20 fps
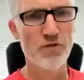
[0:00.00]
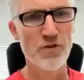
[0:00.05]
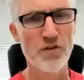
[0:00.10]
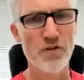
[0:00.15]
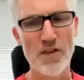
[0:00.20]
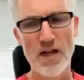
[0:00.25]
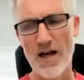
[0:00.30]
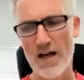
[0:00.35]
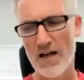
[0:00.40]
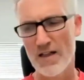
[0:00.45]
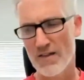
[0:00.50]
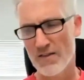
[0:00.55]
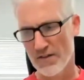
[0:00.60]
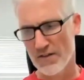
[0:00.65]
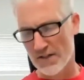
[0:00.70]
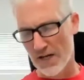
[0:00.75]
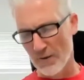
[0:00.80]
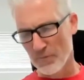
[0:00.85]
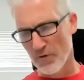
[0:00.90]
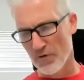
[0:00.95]
so that
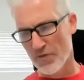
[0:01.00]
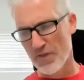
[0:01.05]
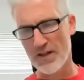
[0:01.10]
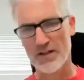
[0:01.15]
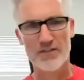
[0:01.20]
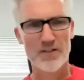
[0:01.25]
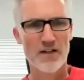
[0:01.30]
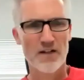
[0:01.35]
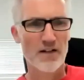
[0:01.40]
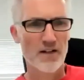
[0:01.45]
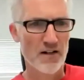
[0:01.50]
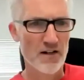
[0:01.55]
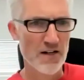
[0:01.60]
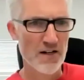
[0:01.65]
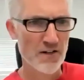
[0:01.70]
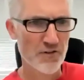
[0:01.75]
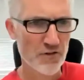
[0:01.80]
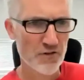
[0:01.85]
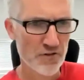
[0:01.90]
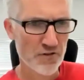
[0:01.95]
a couple of things that are
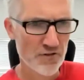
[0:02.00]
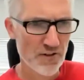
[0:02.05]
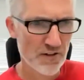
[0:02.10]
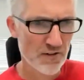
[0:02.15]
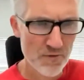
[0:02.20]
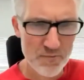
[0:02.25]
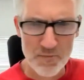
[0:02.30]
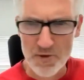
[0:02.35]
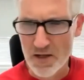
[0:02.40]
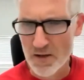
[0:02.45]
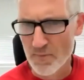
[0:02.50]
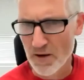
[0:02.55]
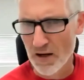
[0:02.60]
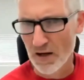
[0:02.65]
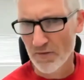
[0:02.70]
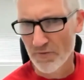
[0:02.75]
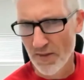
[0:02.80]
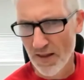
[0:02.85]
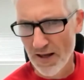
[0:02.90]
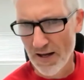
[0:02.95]
interesting to me
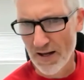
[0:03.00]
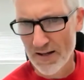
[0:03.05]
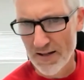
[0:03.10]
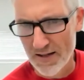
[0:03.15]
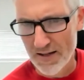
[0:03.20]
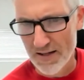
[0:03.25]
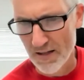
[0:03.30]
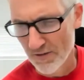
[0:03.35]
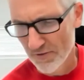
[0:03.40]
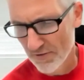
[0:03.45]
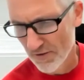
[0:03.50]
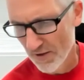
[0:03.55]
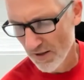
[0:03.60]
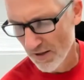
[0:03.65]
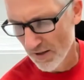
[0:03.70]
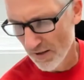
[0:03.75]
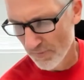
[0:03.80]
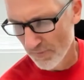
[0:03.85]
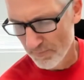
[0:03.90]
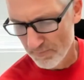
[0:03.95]
about that is
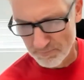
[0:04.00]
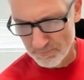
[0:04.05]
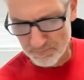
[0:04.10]
uh,